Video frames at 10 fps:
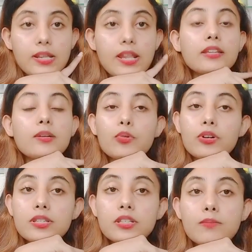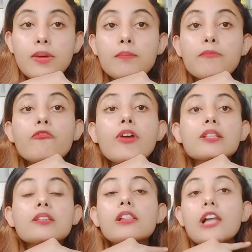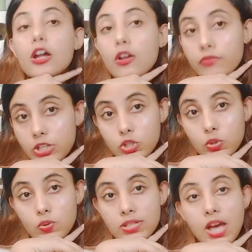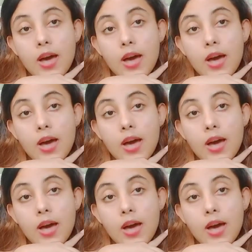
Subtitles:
then the person may face a lot of issues,